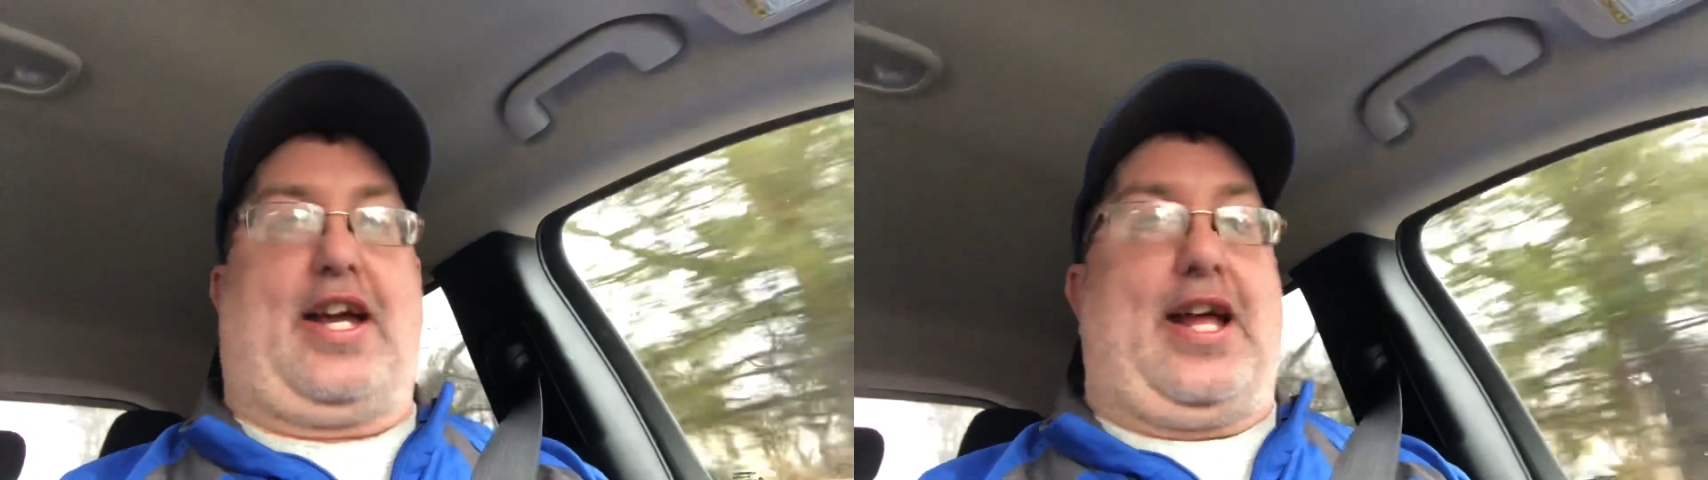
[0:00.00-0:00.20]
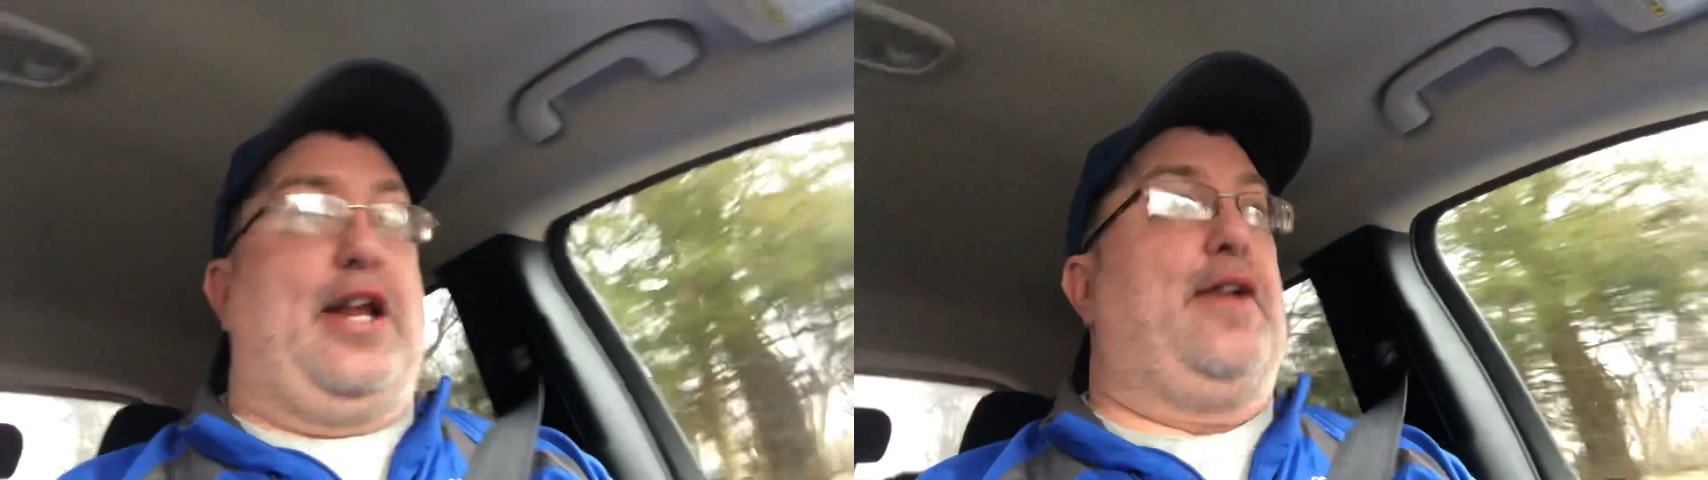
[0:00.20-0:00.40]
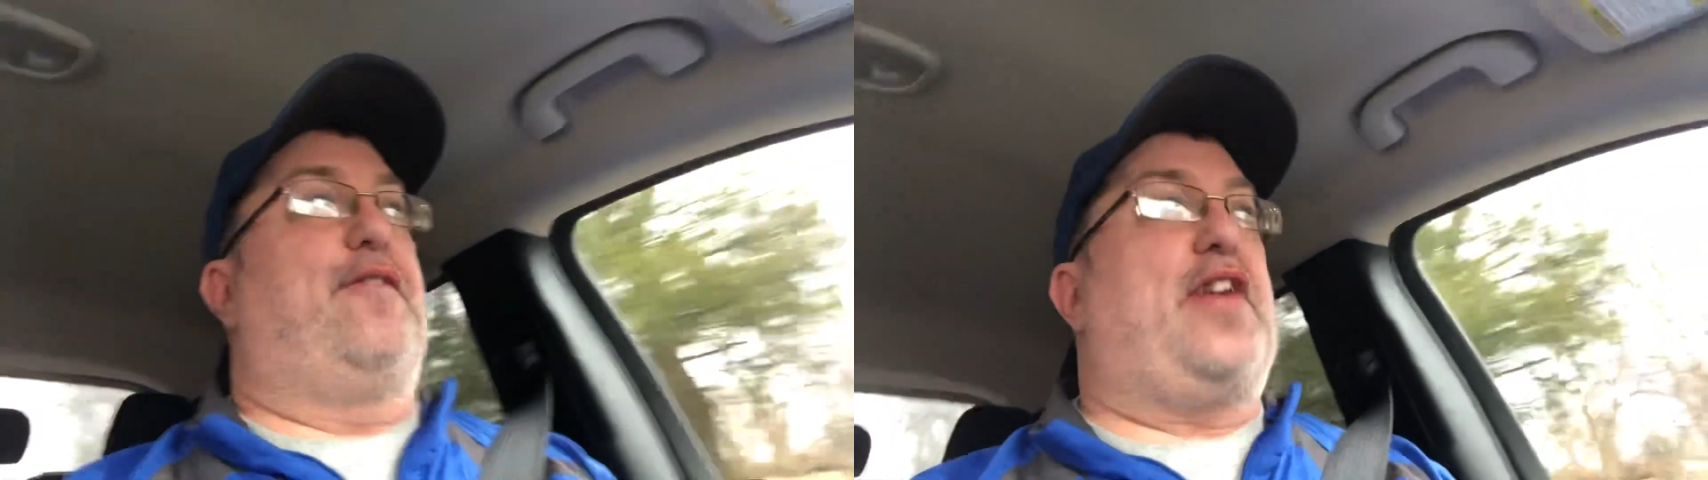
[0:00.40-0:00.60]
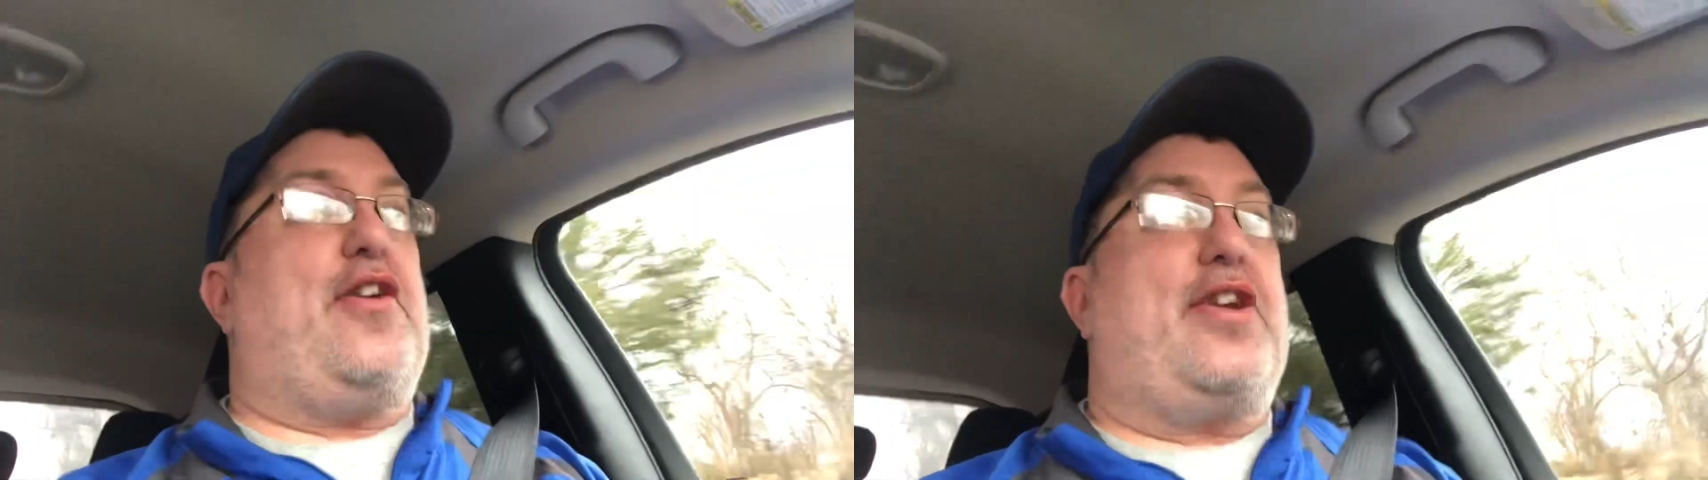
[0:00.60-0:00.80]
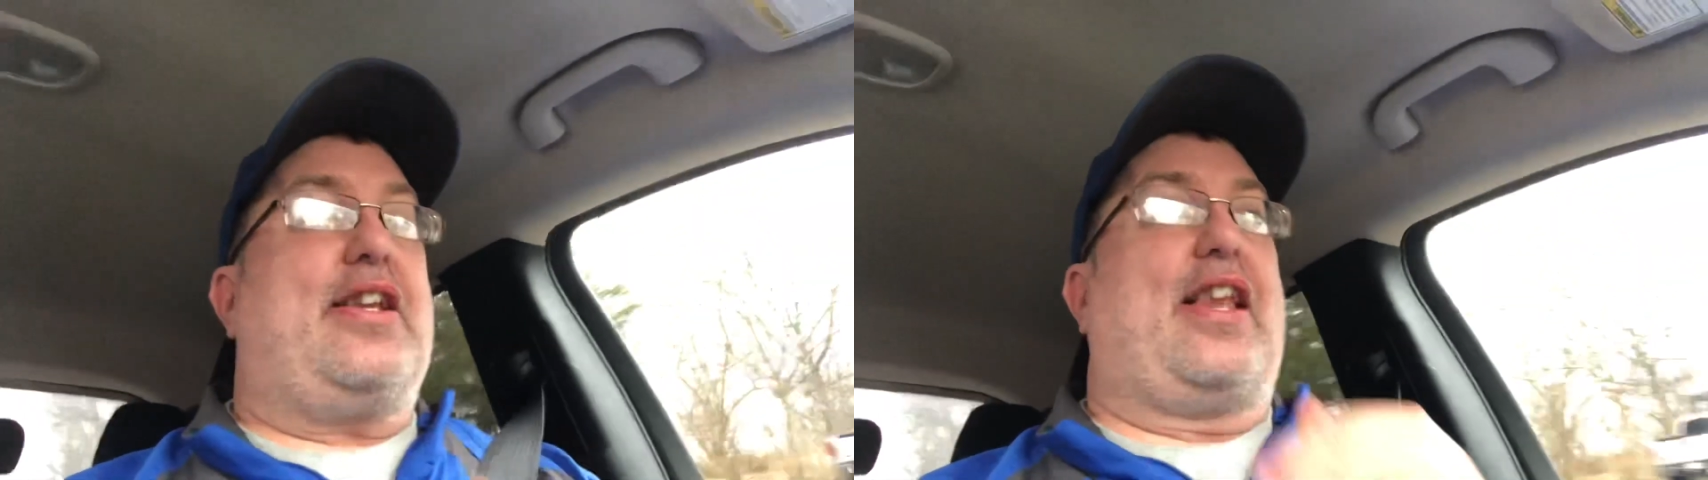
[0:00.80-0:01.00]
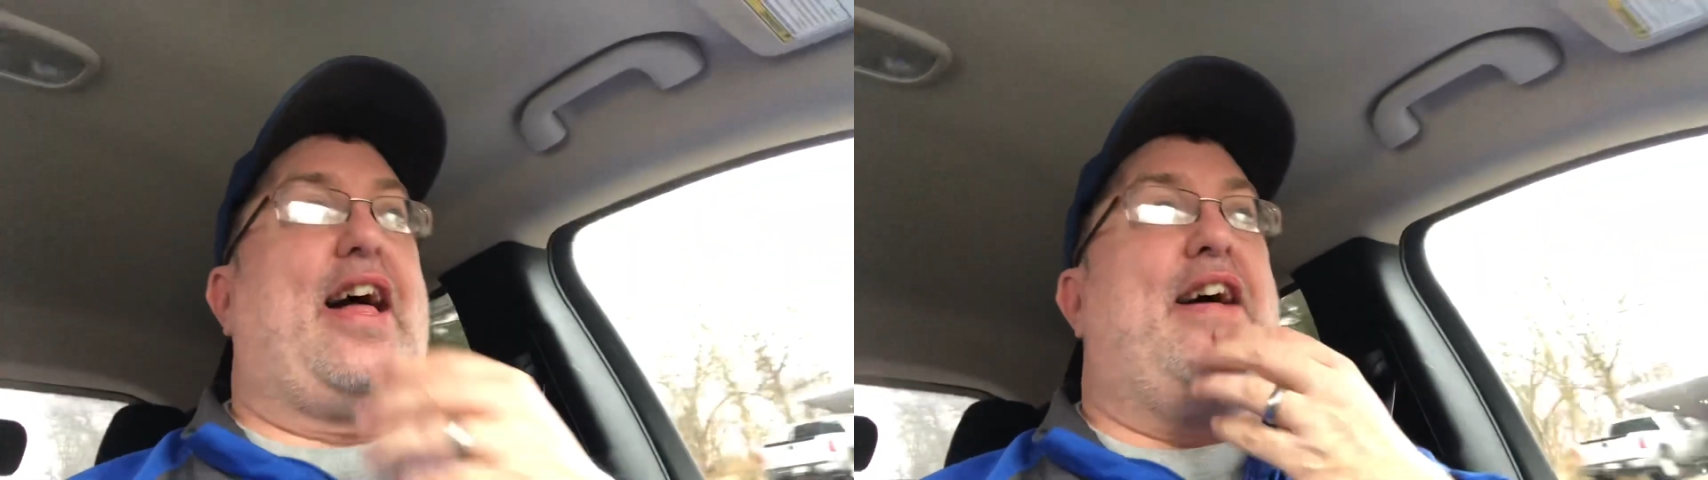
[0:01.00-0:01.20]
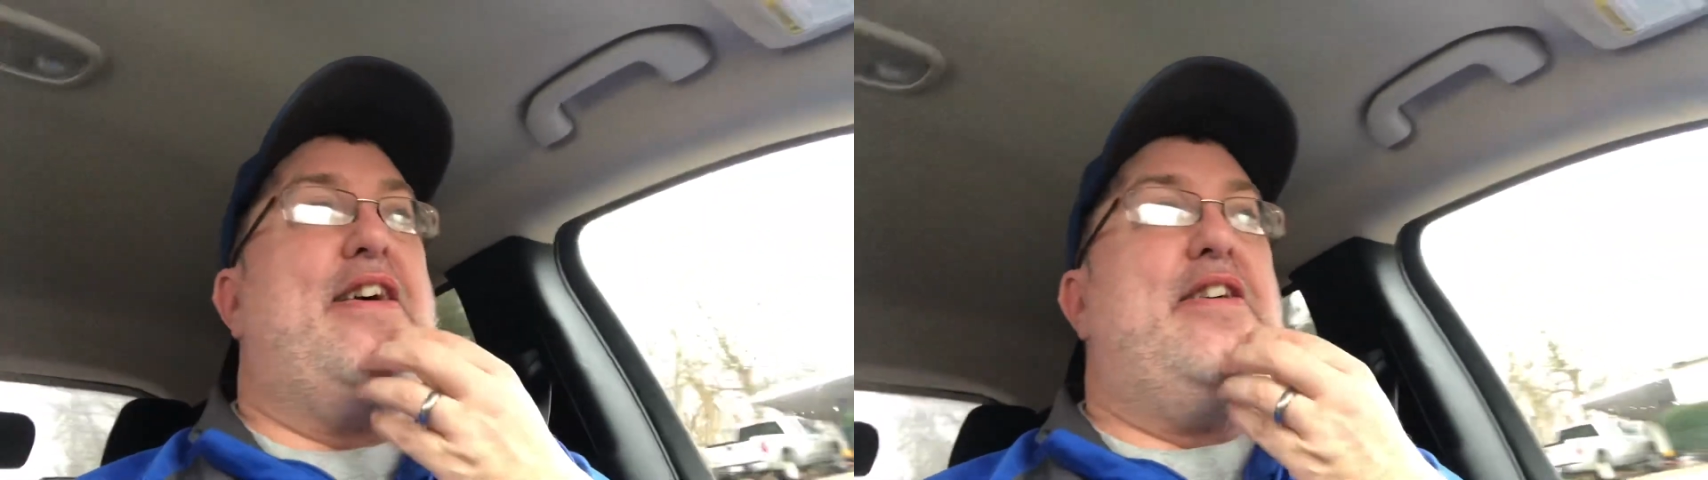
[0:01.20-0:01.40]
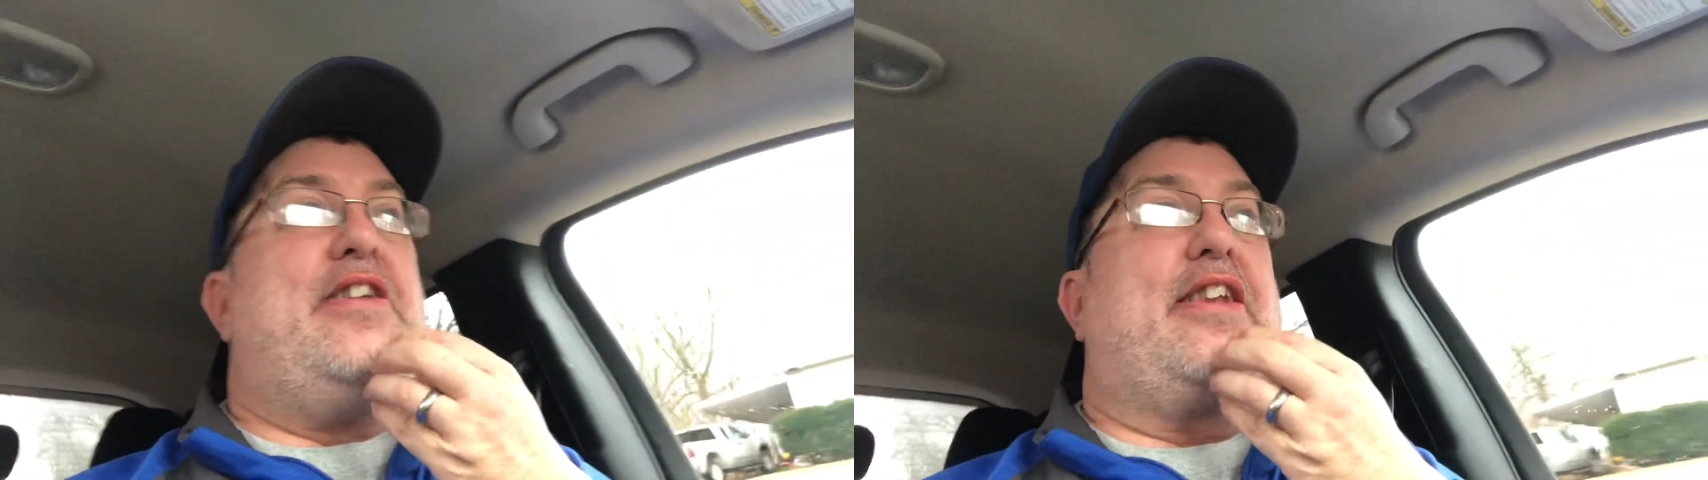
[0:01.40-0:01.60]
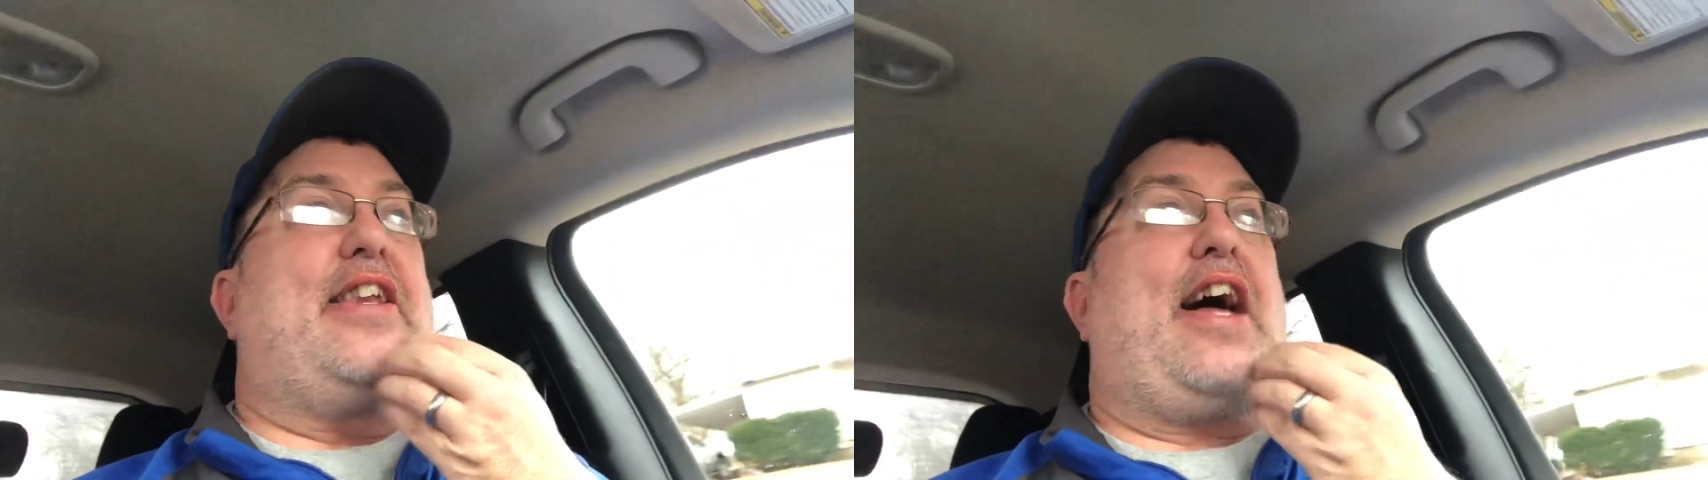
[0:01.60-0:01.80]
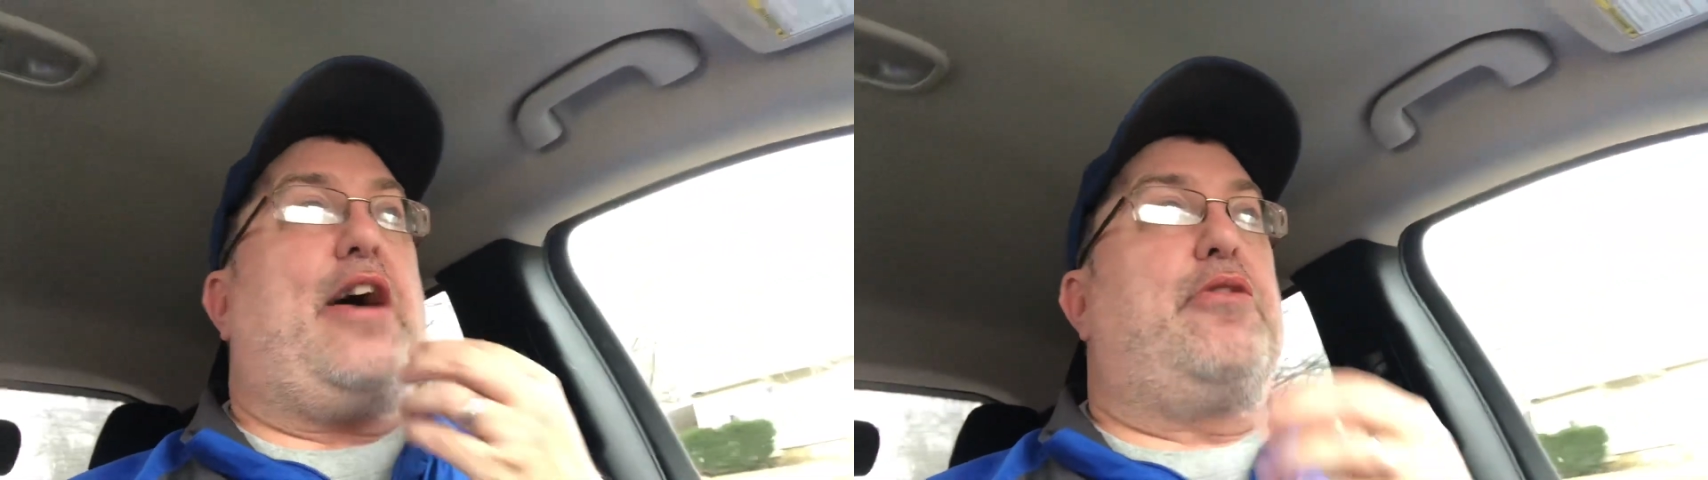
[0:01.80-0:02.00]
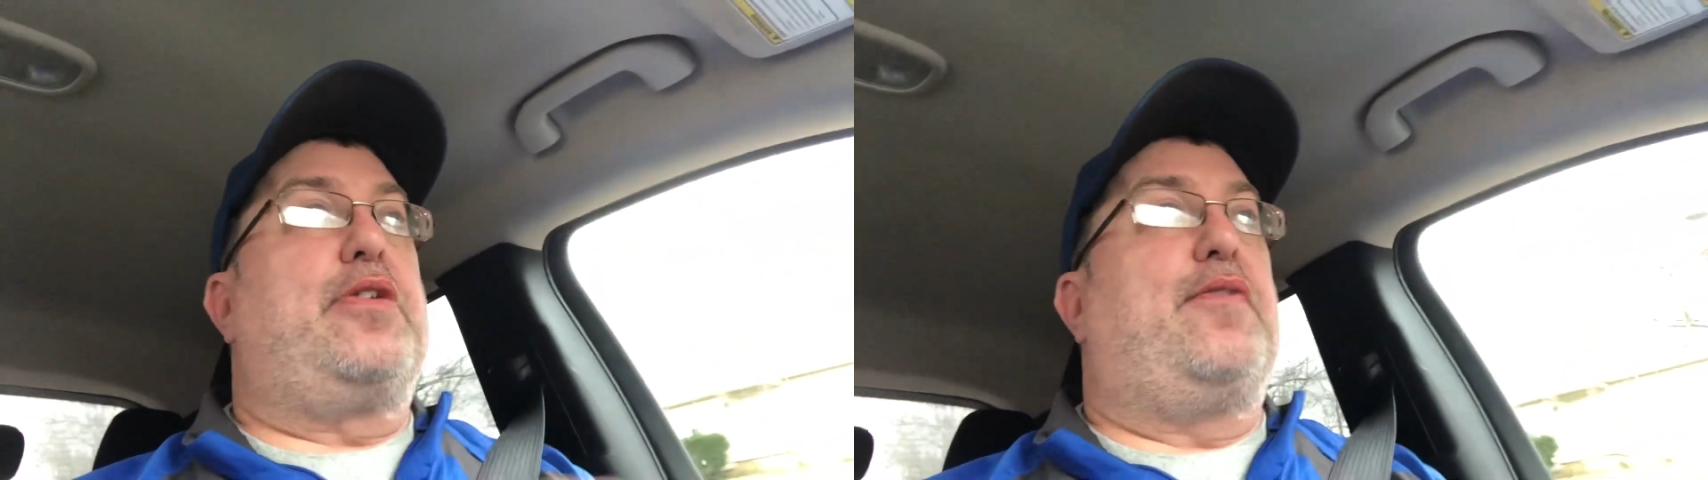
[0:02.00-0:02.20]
in a very loud